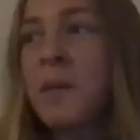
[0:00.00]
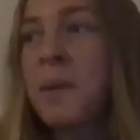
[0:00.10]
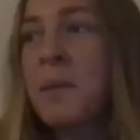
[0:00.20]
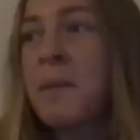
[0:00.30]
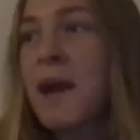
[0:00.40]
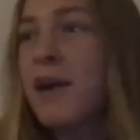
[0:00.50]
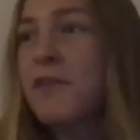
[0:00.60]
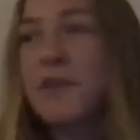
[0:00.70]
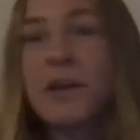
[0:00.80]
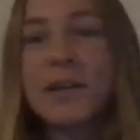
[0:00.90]
coming back
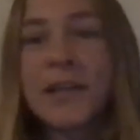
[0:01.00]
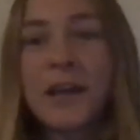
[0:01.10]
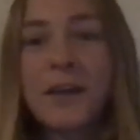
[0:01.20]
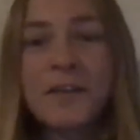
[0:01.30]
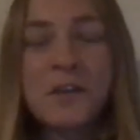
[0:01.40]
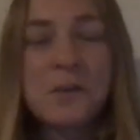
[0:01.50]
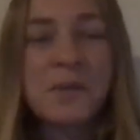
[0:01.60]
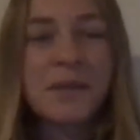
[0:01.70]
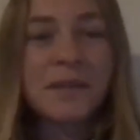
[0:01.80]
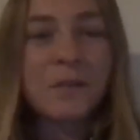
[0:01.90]
off a long layoff, so I
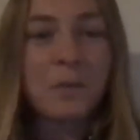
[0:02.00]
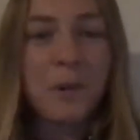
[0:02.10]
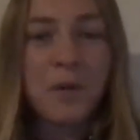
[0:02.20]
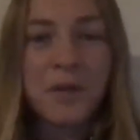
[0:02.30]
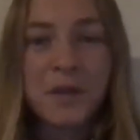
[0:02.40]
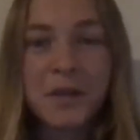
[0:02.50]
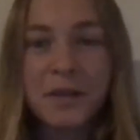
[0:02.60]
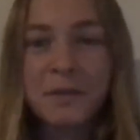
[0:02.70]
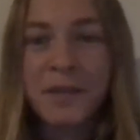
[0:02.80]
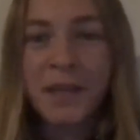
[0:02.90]
mean, we're both
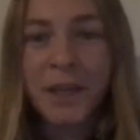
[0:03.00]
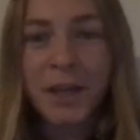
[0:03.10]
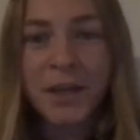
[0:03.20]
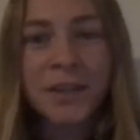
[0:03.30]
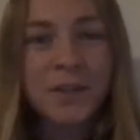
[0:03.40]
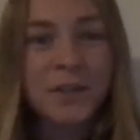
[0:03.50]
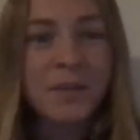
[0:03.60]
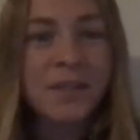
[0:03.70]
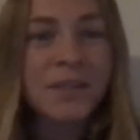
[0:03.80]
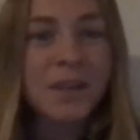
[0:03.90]
gonna be eager. You know what I
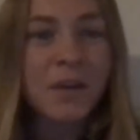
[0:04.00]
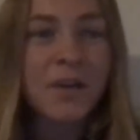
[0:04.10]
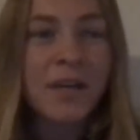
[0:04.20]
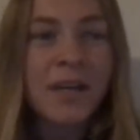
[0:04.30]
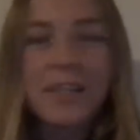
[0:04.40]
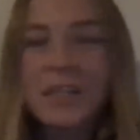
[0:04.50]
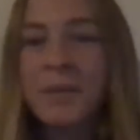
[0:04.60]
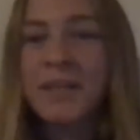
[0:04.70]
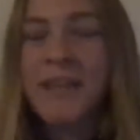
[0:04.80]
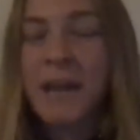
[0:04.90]
mean? So it's gonna
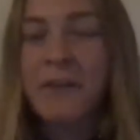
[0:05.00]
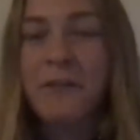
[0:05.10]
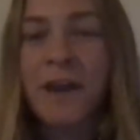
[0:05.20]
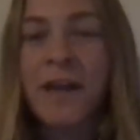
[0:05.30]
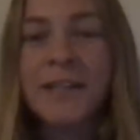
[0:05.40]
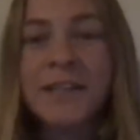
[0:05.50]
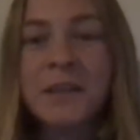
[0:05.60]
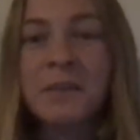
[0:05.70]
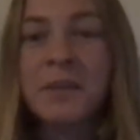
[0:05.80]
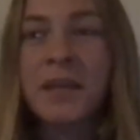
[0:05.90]
be an exciting fight. It's
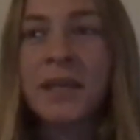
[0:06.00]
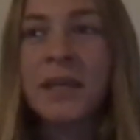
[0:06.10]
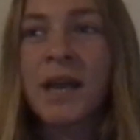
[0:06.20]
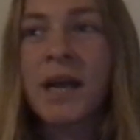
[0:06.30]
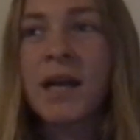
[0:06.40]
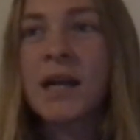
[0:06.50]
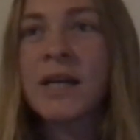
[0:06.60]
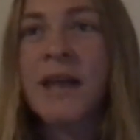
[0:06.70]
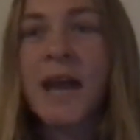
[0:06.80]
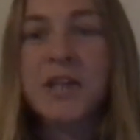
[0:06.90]
gonna be uh,
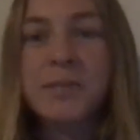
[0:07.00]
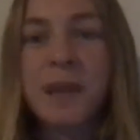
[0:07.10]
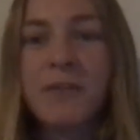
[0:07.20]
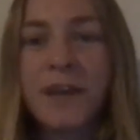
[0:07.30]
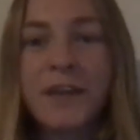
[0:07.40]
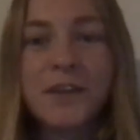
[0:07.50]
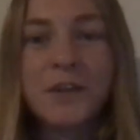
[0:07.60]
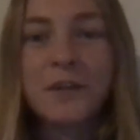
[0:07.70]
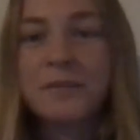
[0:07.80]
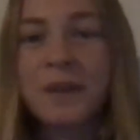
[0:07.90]
an action-packed fight.
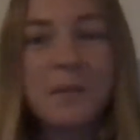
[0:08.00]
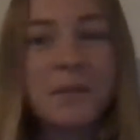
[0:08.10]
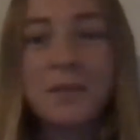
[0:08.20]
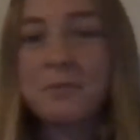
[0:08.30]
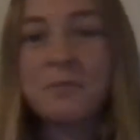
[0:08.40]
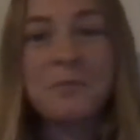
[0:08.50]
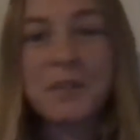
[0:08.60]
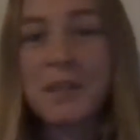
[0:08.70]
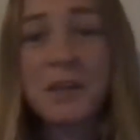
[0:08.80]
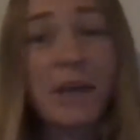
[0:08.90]
So I mean,
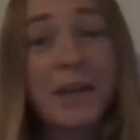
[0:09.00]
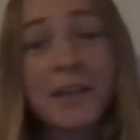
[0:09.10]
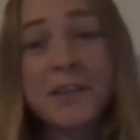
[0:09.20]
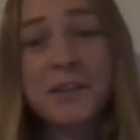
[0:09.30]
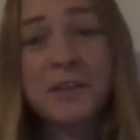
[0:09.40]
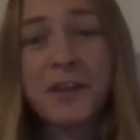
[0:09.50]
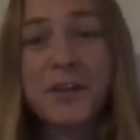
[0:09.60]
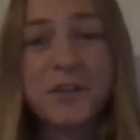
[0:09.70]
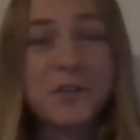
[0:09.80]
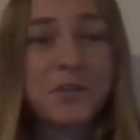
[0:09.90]
eh, I think it's a good
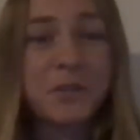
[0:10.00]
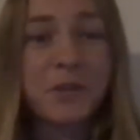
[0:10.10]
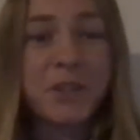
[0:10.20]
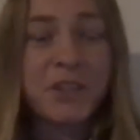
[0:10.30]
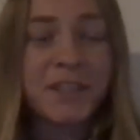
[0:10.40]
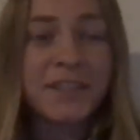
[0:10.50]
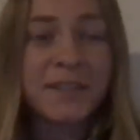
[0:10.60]
fight. You should tune in and watch it.